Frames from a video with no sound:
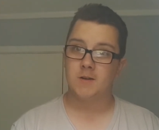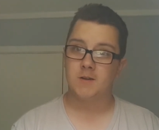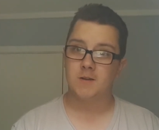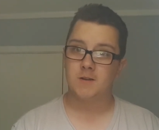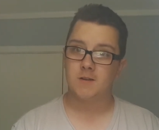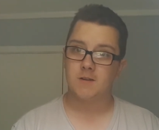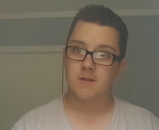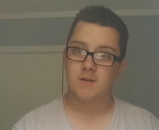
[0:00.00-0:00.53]

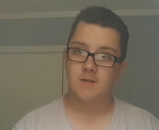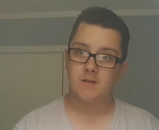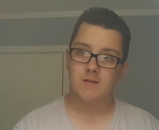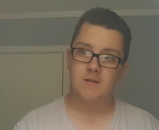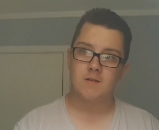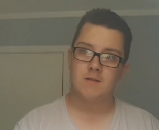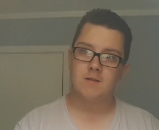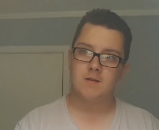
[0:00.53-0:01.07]

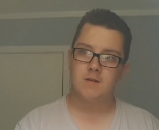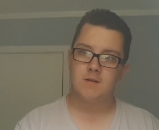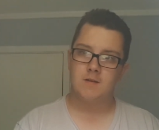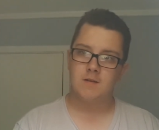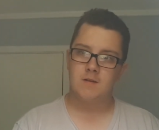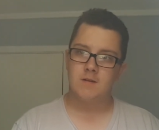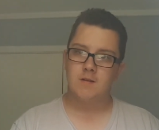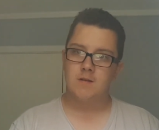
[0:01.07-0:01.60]

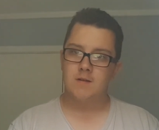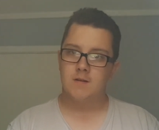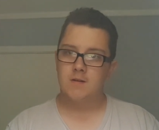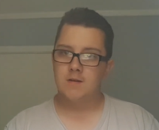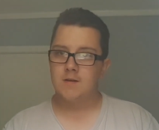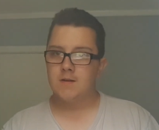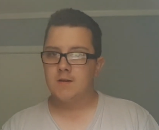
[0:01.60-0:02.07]
Nothing is said.